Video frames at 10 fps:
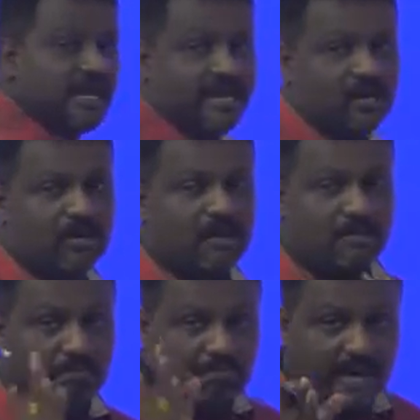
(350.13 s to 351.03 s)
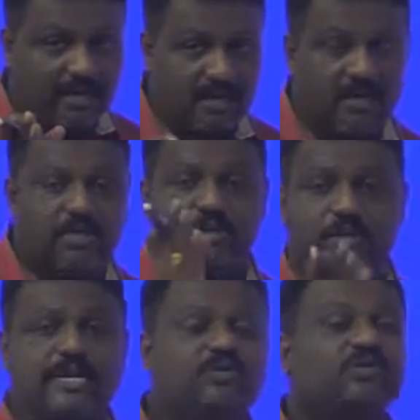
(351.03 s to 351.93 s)
A0. But your
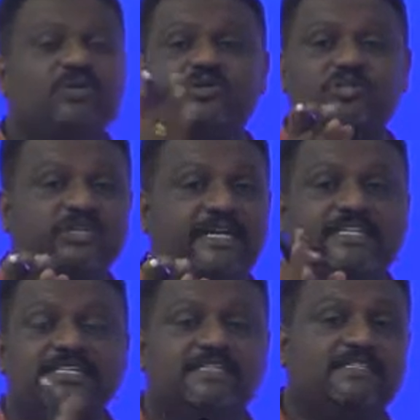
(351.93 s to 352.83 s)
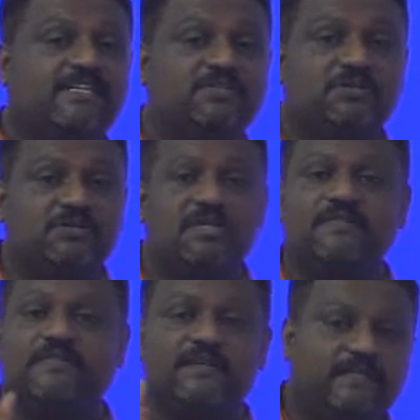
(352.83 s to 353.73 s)
80386 has
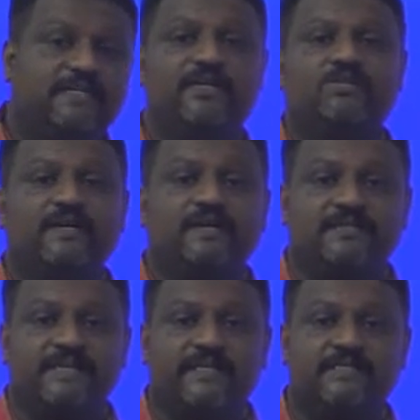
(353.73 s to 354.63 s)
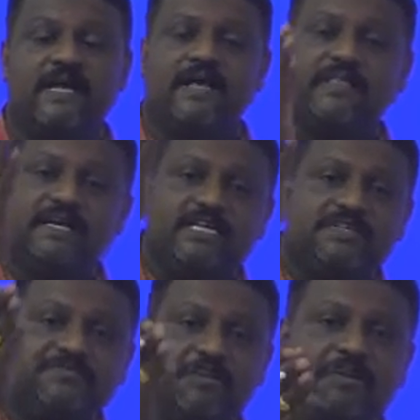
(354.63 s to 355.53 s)
total 32 address lines, that
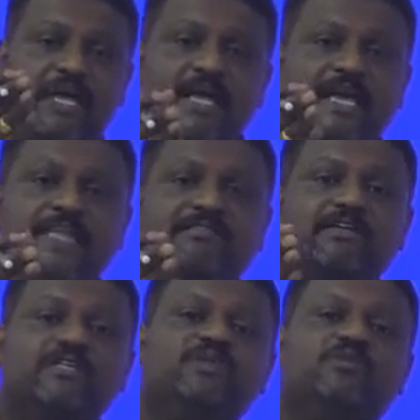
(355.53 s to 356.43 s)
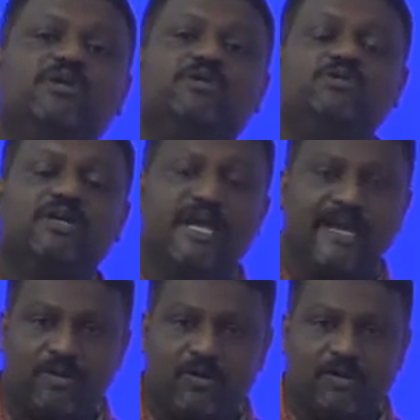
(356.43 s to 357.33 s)
is from A31 to
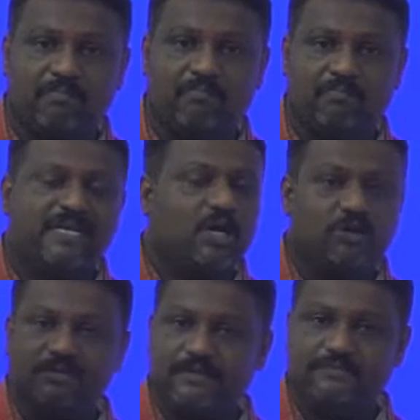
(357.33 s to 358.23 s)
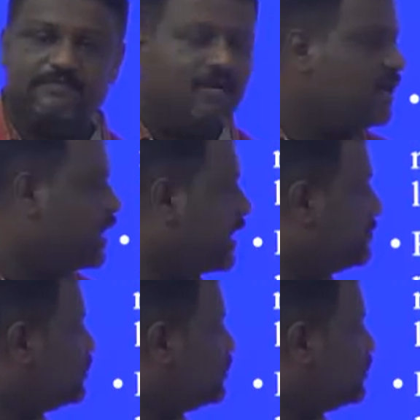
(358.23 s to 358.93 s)
A0. But out of I'm